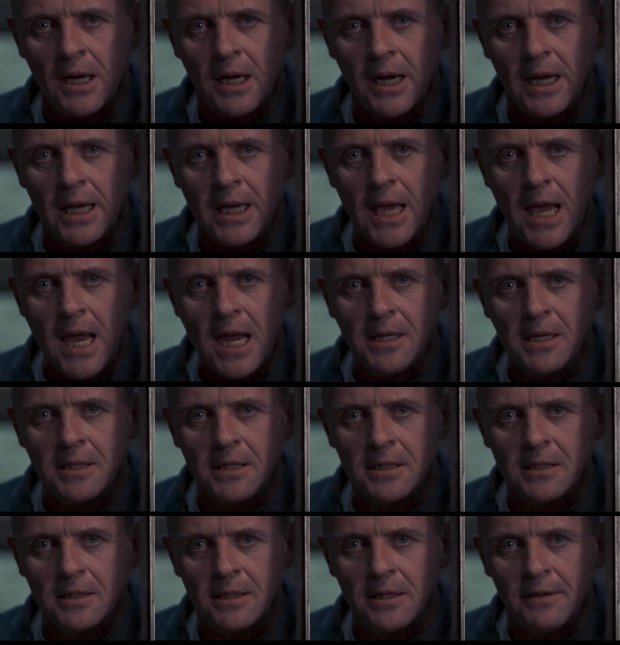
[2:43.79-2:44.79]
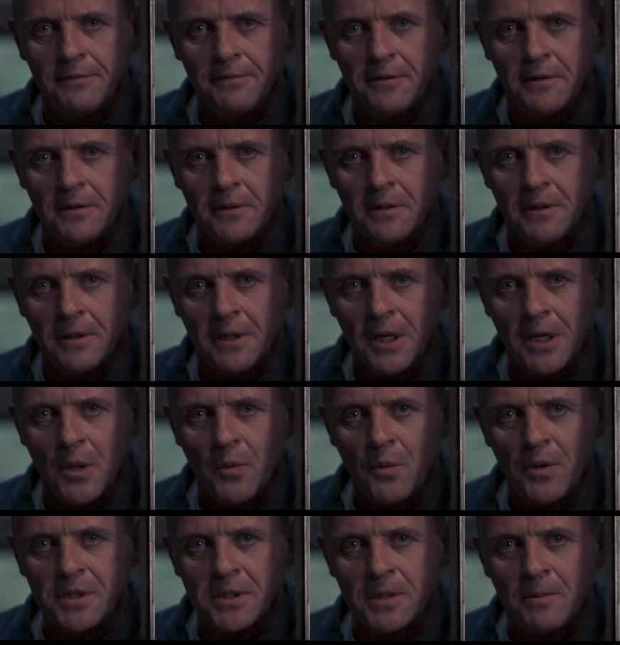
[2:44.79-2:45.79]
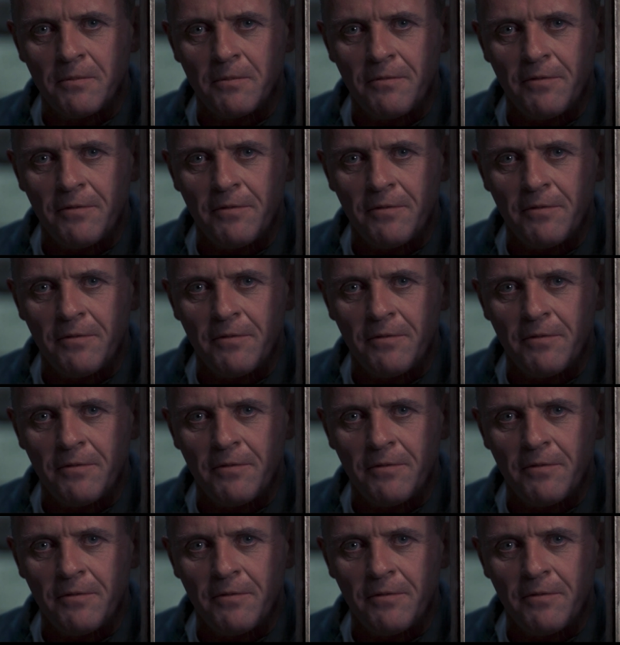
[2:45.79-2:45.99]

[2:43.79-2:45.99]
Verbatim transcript: I ate his liver with some